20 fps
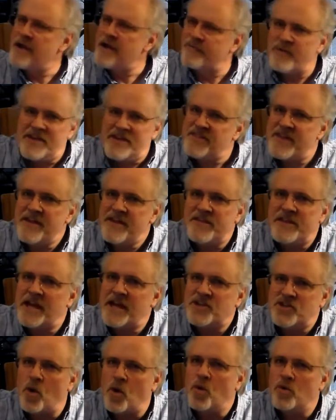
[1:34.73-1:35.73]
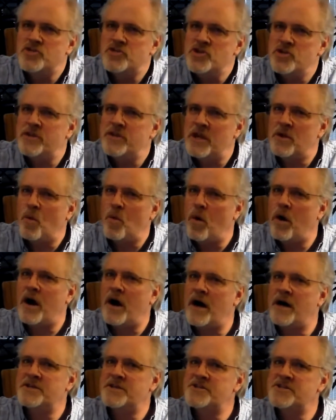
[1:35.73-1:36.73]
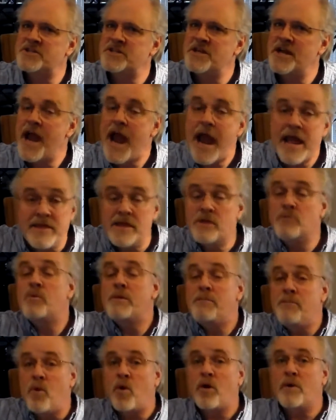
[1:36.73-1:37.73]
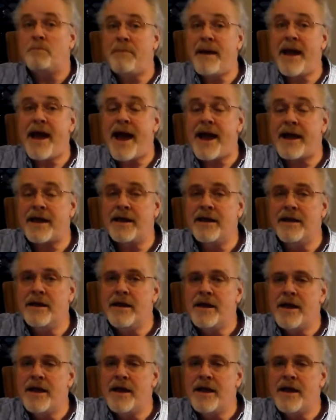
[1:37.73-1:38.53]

everything that I told you that it was, and then report back.